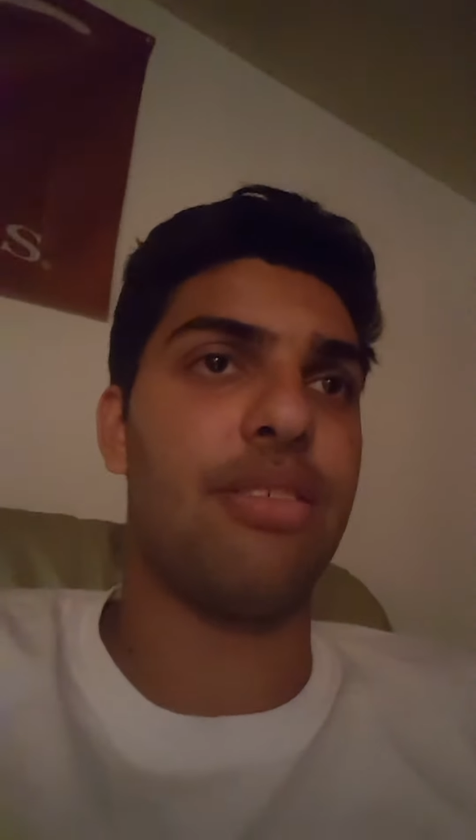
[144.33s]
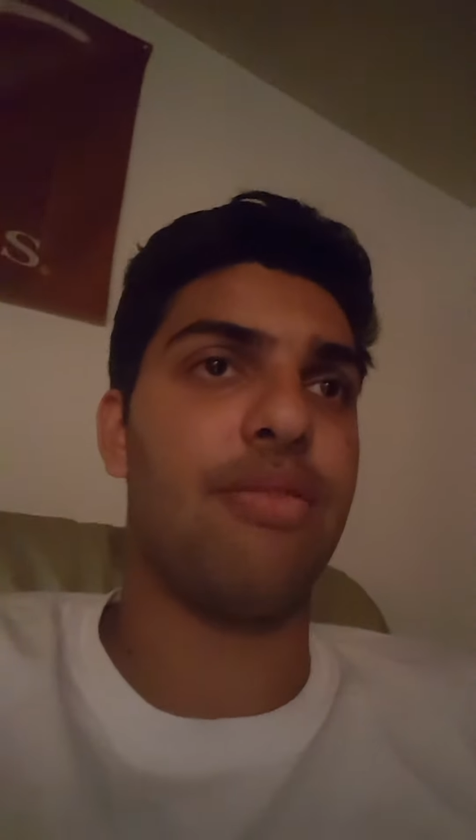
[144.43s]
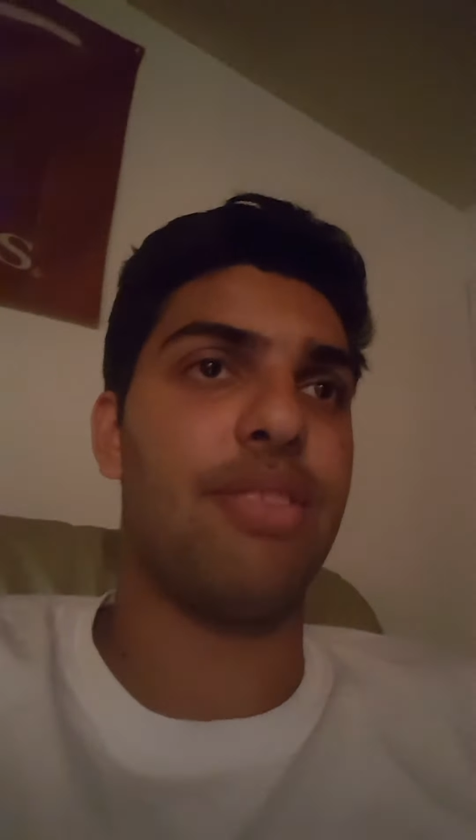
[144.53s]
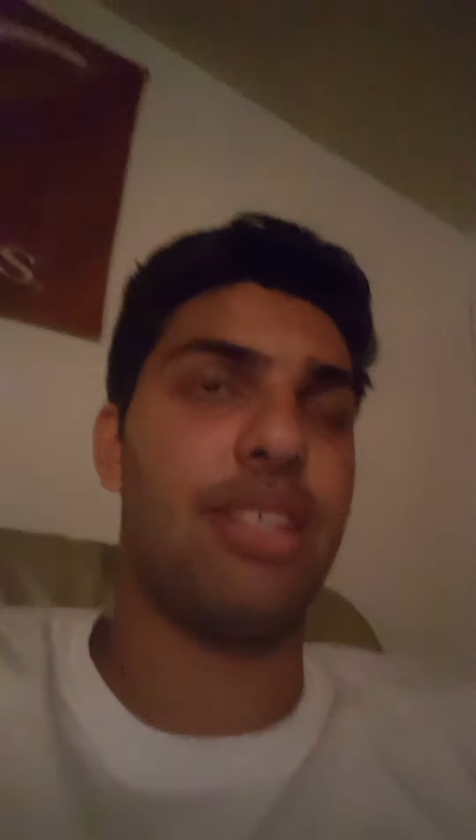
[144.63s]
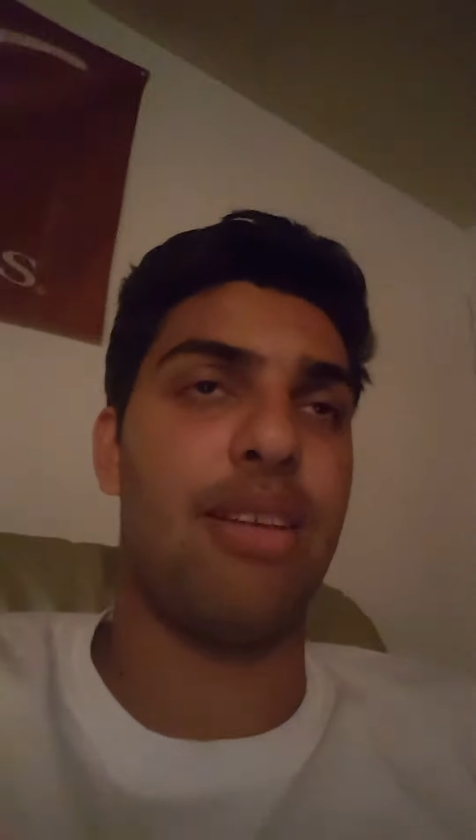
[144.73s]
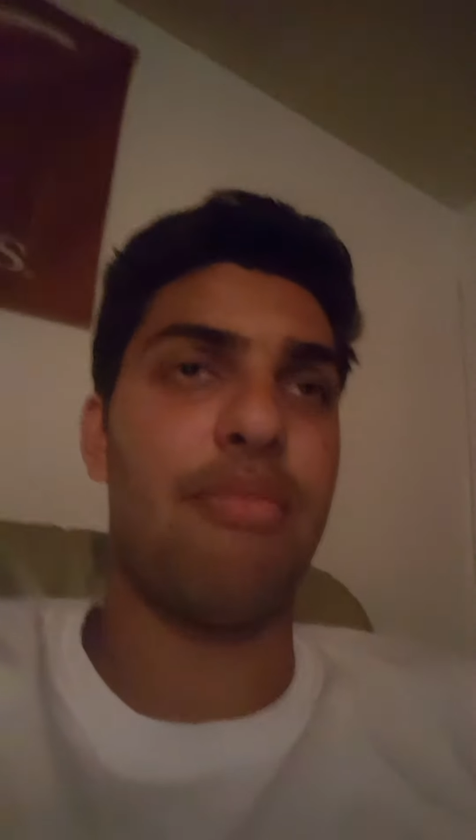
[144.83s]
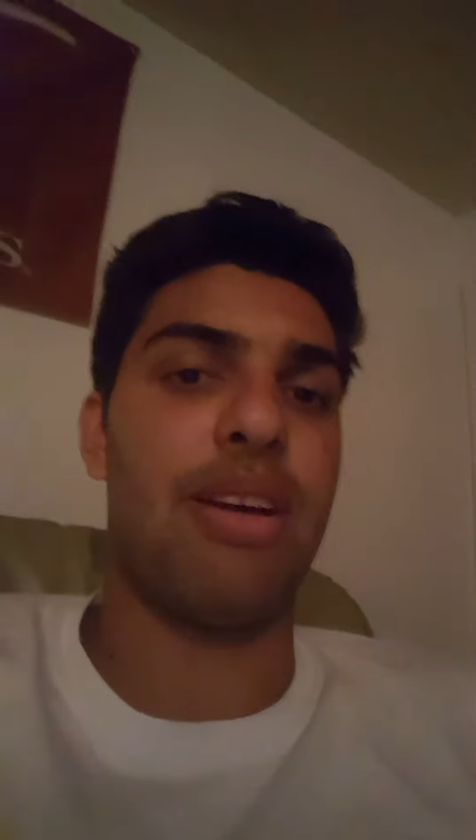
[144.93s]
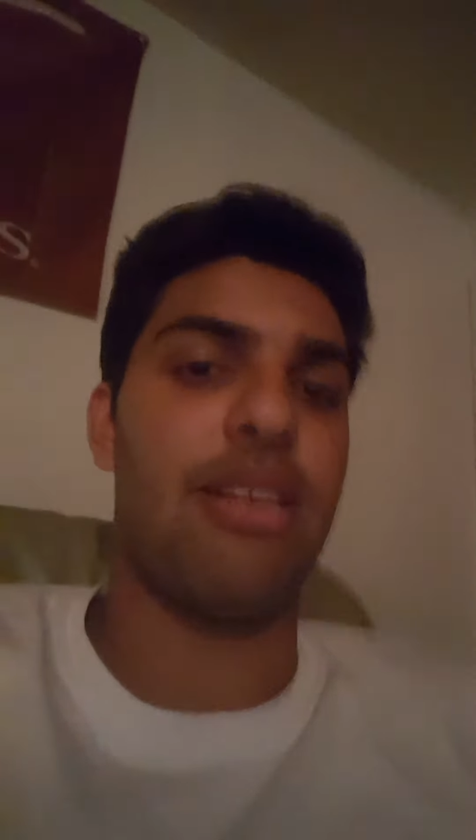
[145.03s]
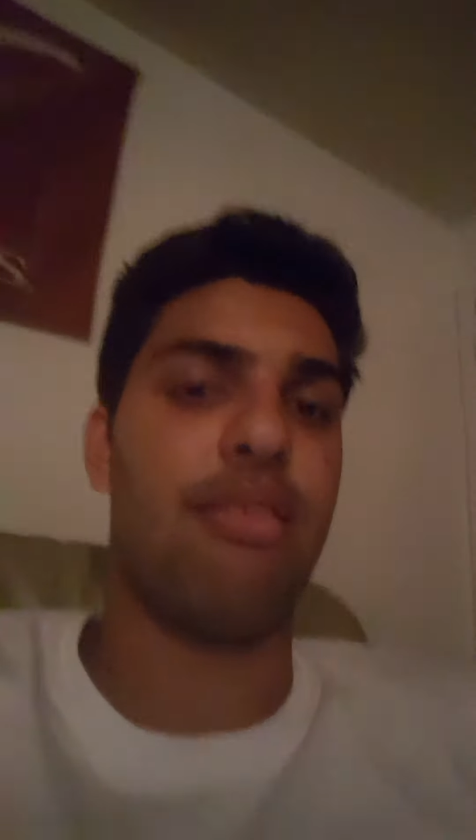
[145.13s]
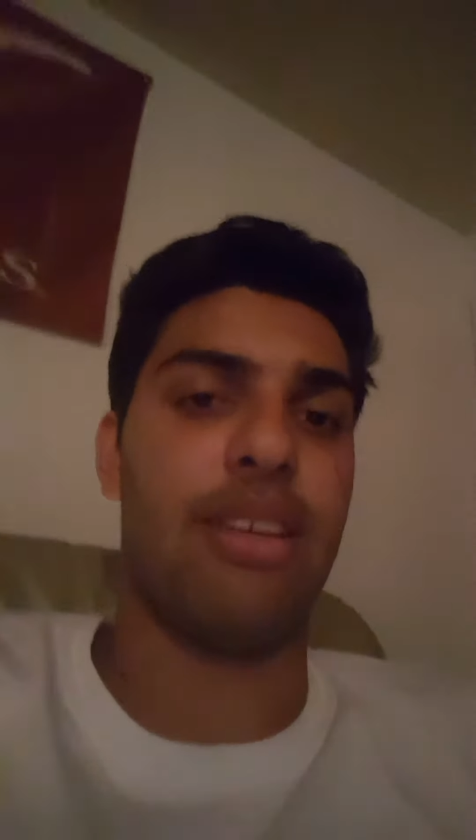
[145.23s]
for that
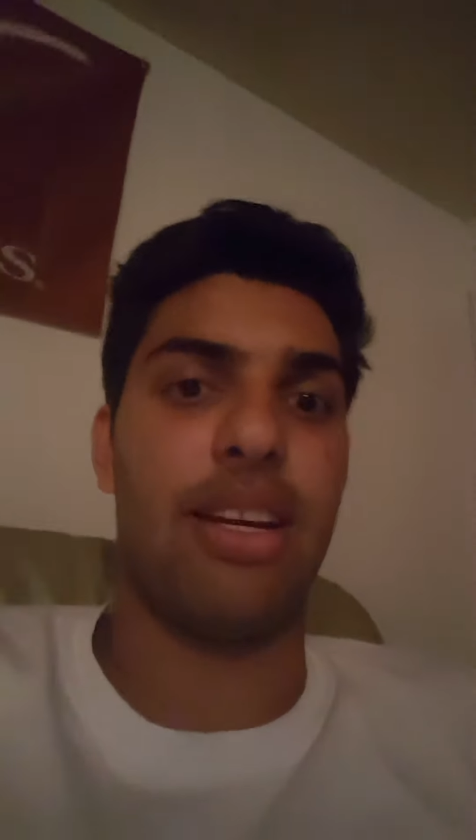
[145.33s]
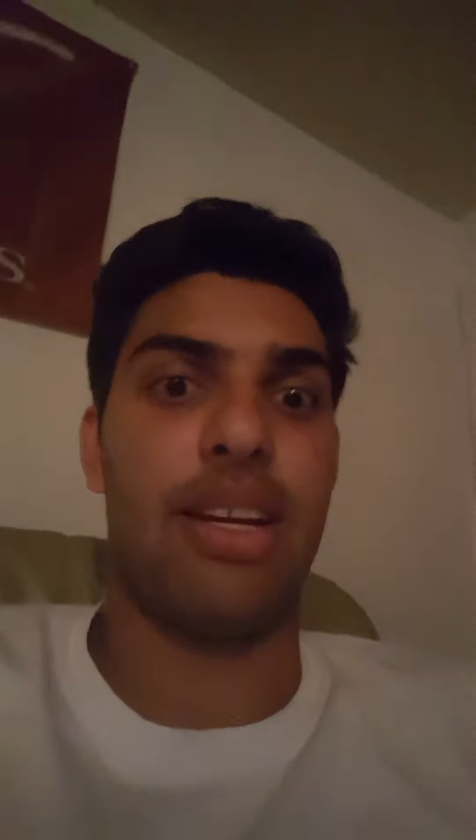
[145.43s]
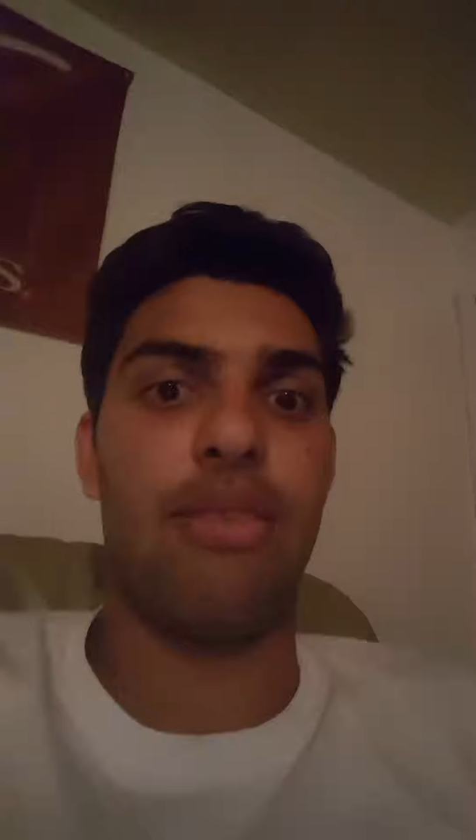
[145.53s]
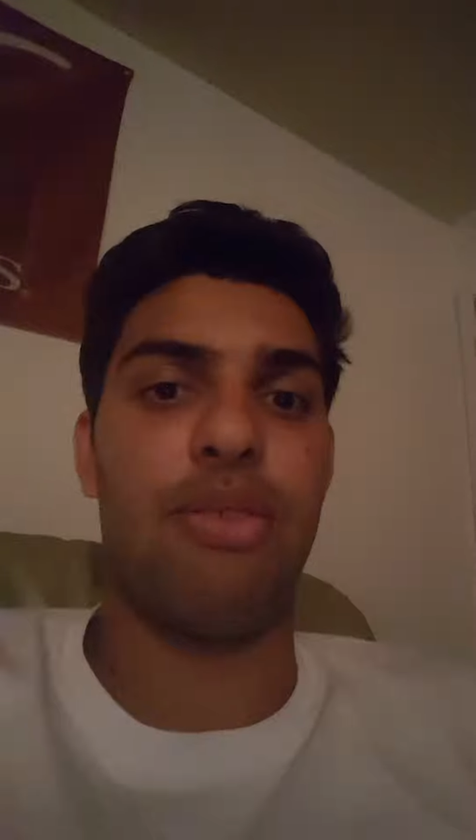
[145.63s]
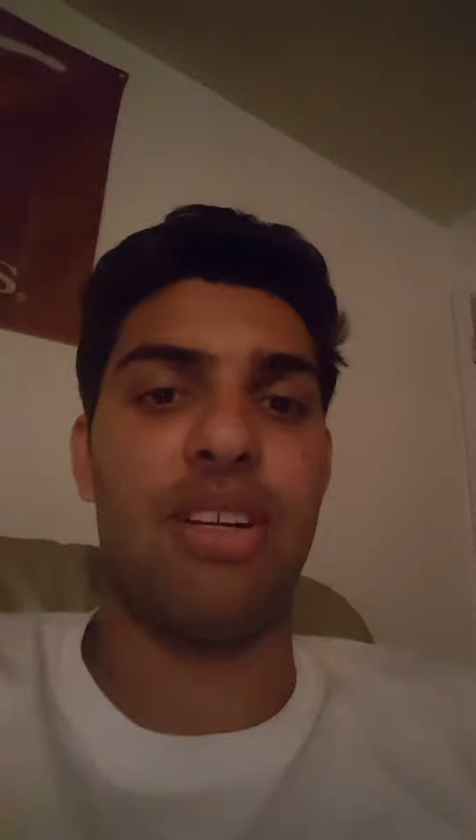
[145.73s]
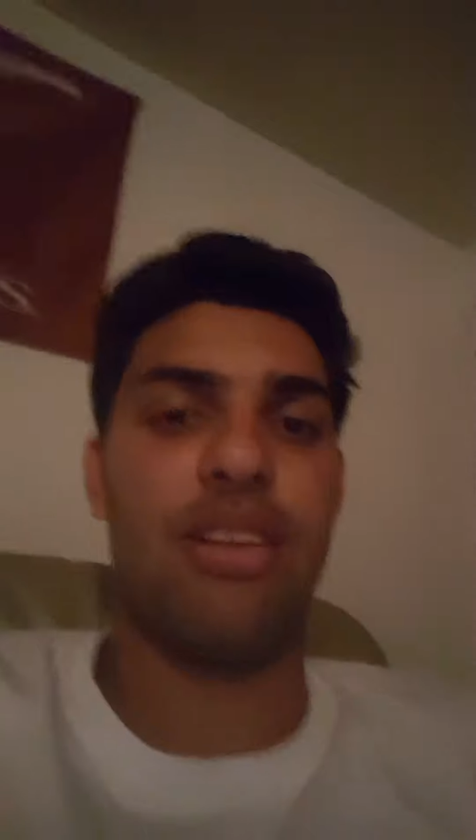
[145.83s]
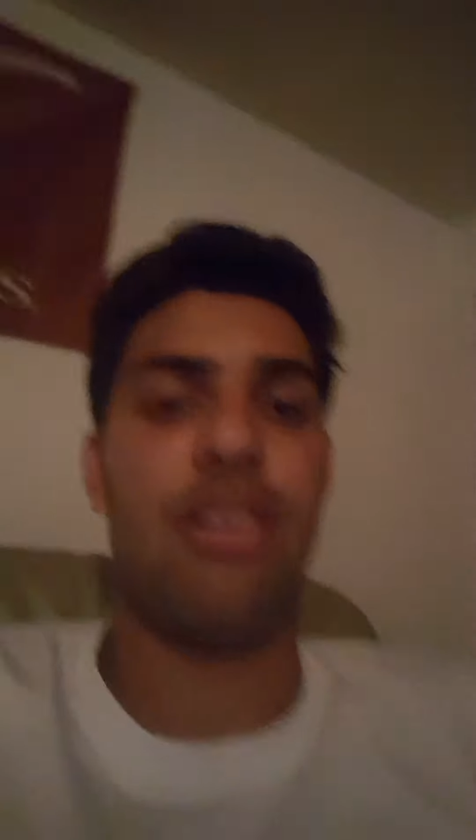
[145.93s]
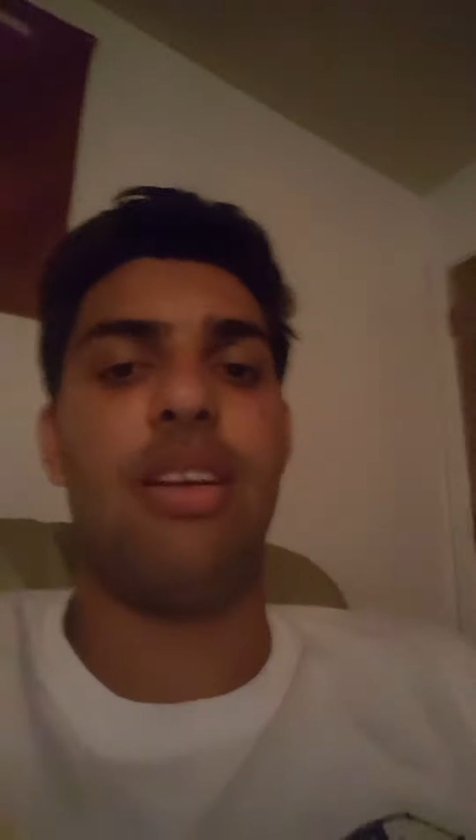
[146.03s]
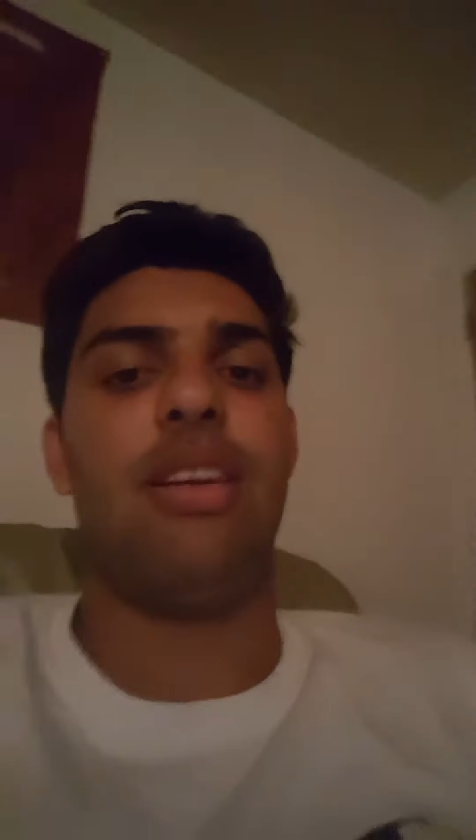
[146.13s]
matter like anywhere,